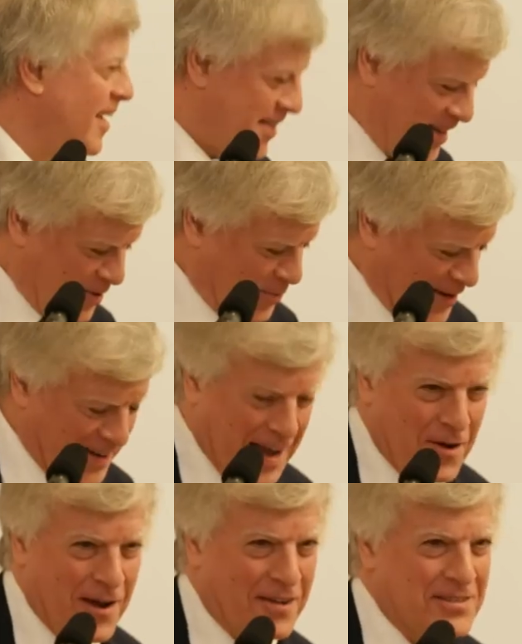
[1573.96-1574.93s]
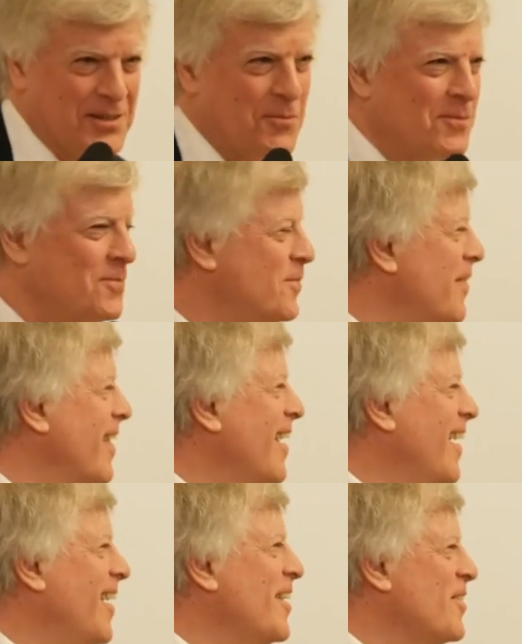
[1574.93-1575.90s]
think we now have some
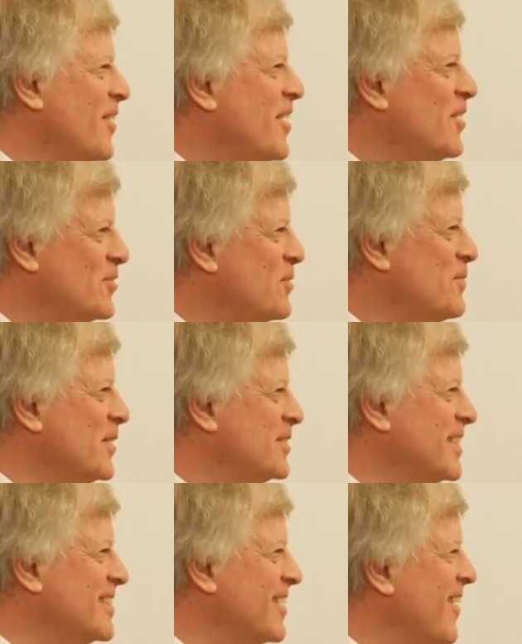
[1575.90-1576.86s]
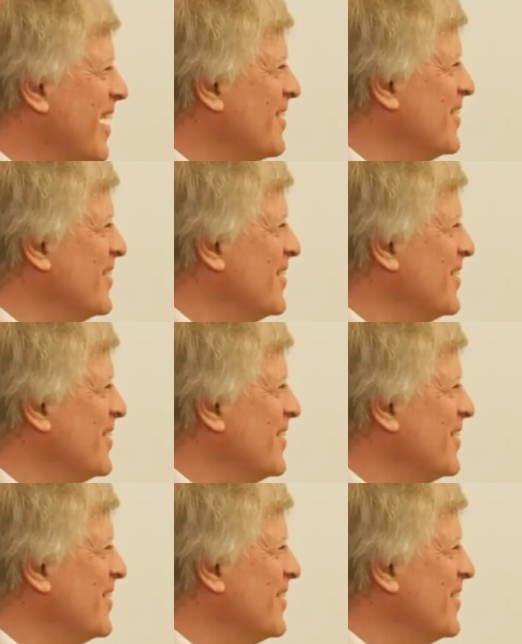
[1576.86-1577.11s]
other contributions, so I